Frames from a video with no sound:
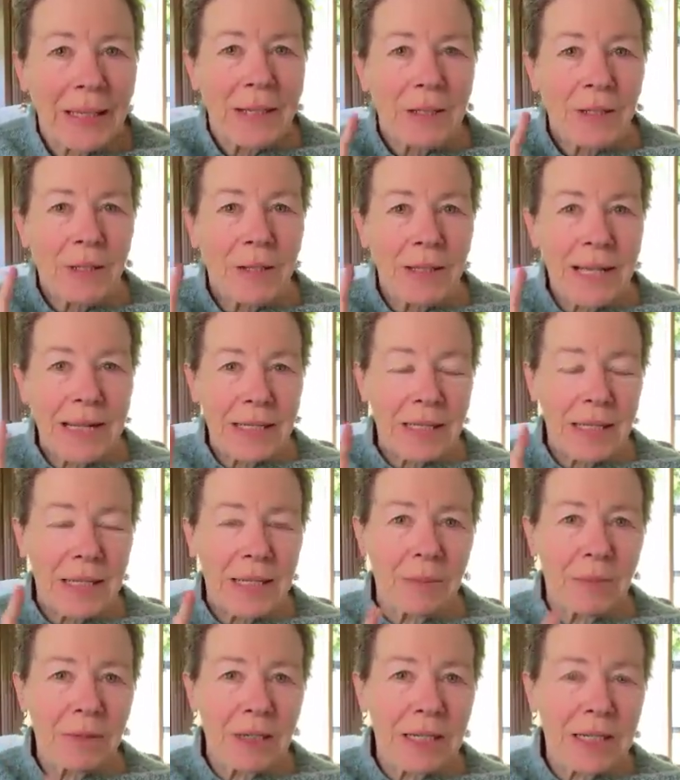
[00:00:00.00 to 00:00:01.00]
So the last
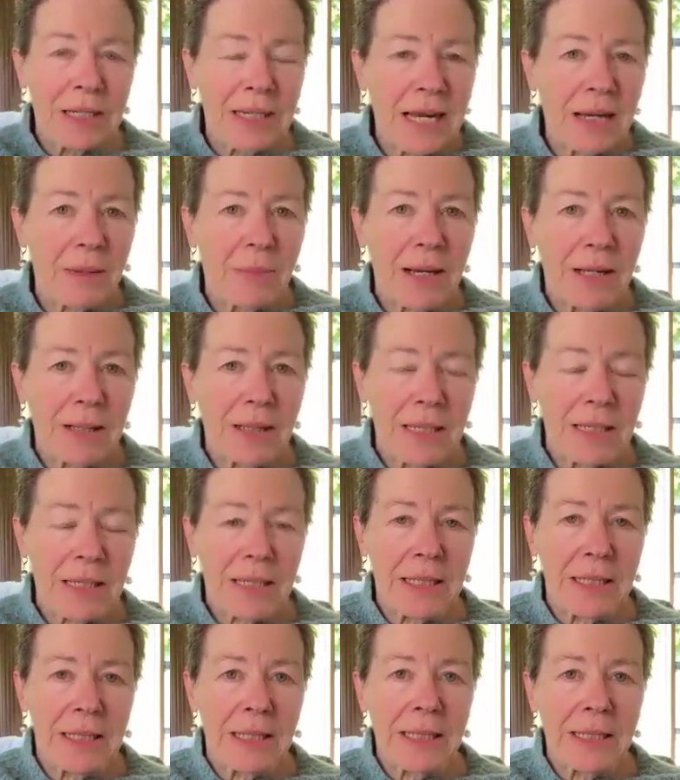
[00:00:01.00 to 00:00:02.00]
thing I'm going to say about
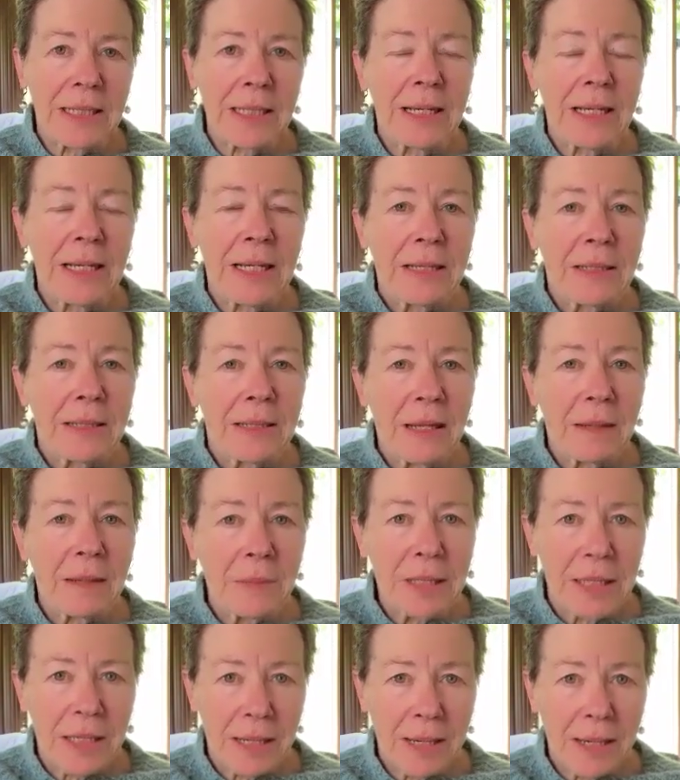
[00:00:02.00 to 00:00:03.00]
this is
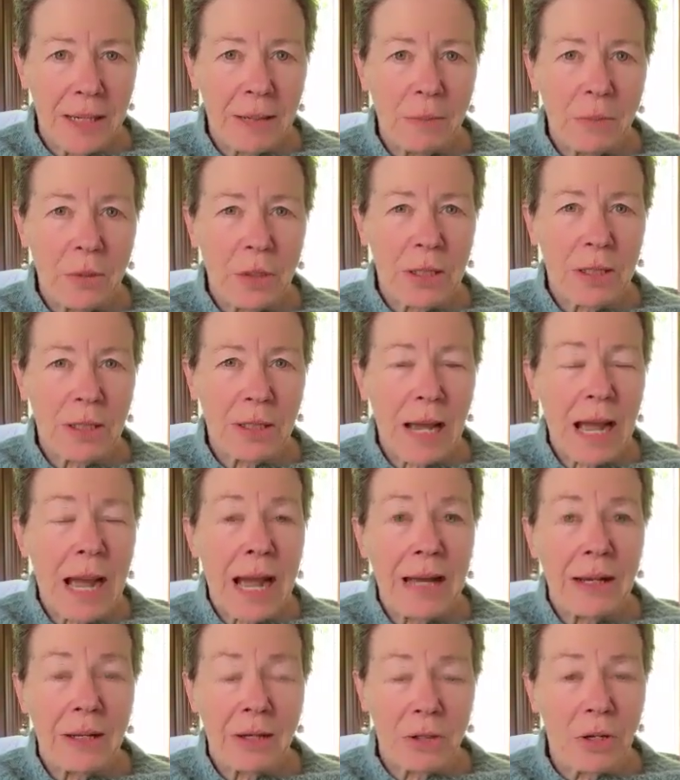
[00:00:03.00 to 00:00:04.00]
sometimes
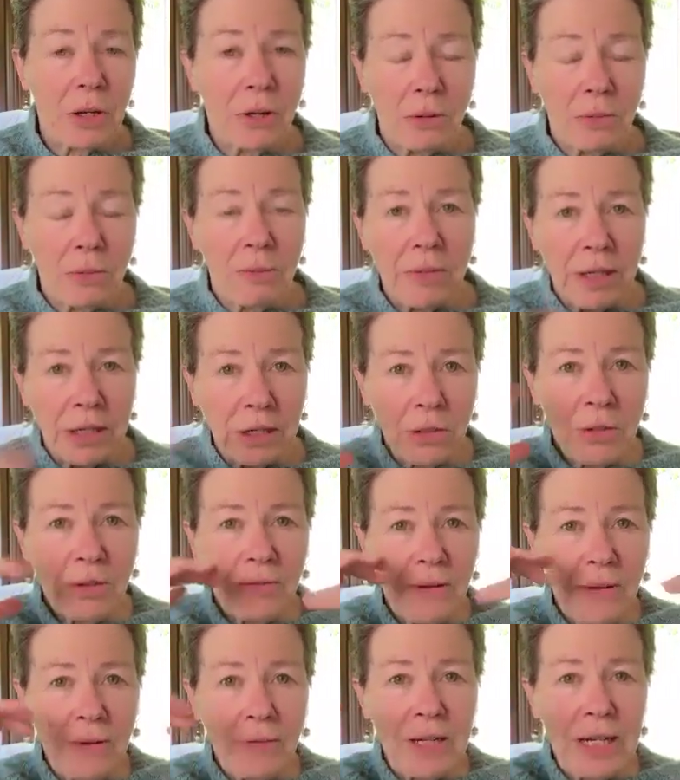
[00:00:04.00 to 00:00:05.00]
so here's the
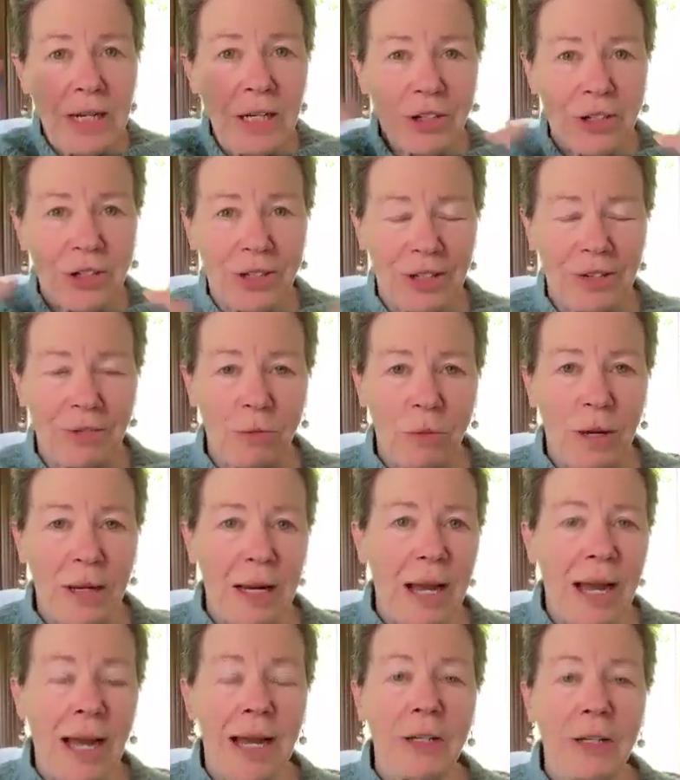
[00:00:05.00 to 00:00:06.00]
foundations of what
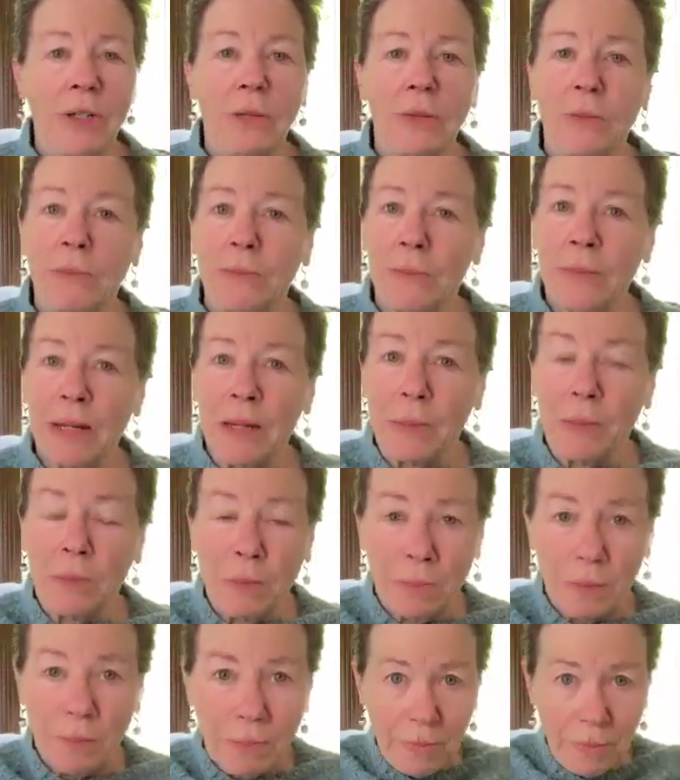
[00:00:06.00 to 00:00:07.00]
I am,